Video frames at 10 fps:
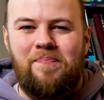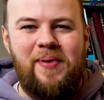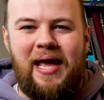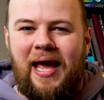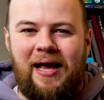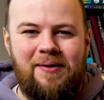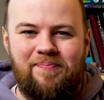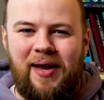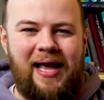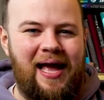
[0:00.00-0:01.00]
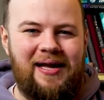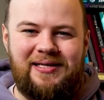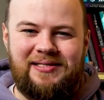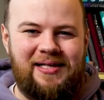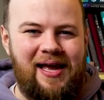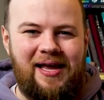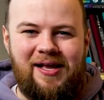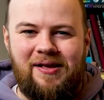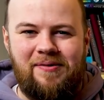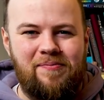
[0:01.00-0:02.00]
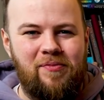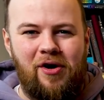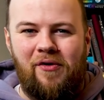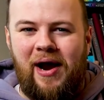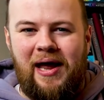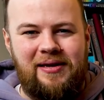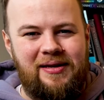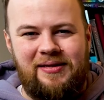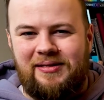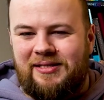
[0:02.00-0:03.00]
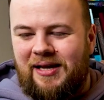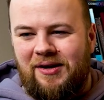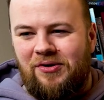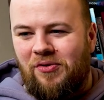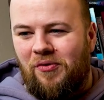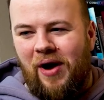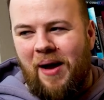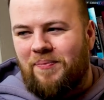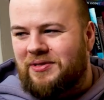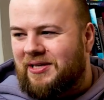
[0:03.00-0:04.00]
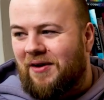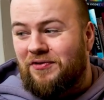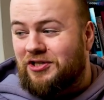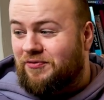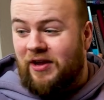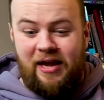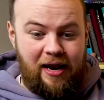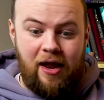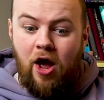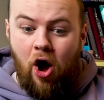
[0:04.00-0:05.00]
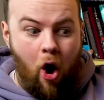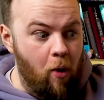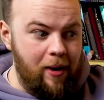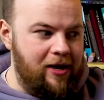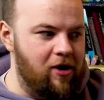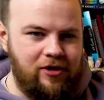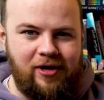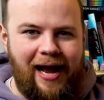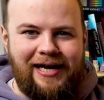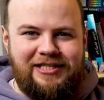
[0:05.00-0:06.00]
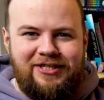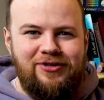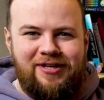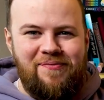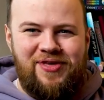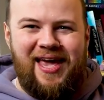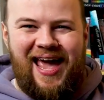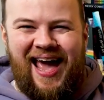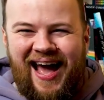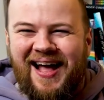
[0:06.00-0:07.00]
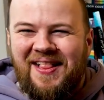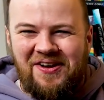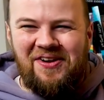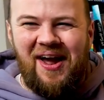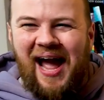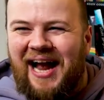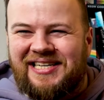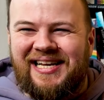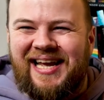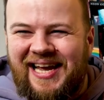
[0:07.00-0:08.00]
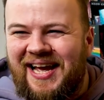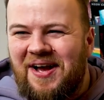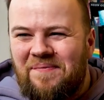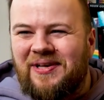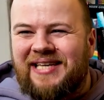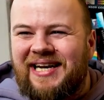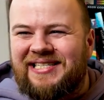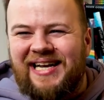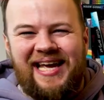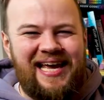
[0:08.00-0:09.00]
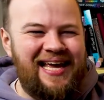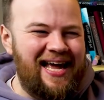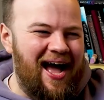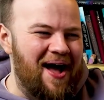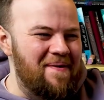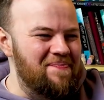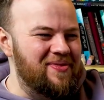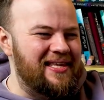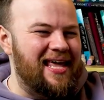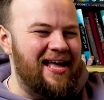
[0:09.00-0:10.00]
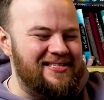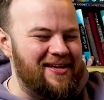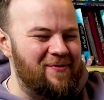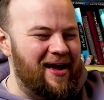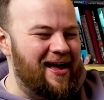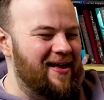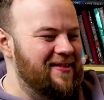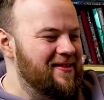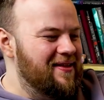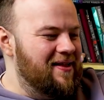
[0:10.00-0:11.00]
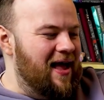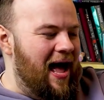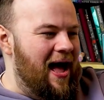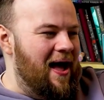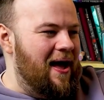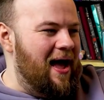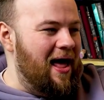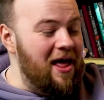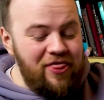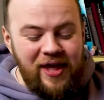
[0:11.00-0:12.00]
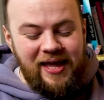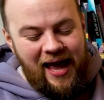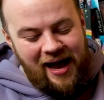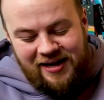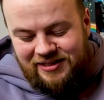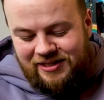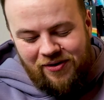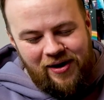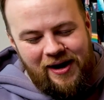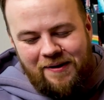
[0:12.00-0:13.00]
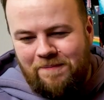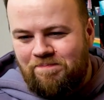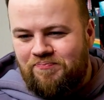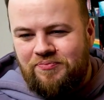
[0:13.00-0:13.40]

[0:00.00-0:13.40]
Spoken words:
beating big hitters like Mono Red and Gruul Ramp and stuff, and just thinking, oh my god, could I actually do something here? Could I actually potentially get somewhere? And I think, yeah, considering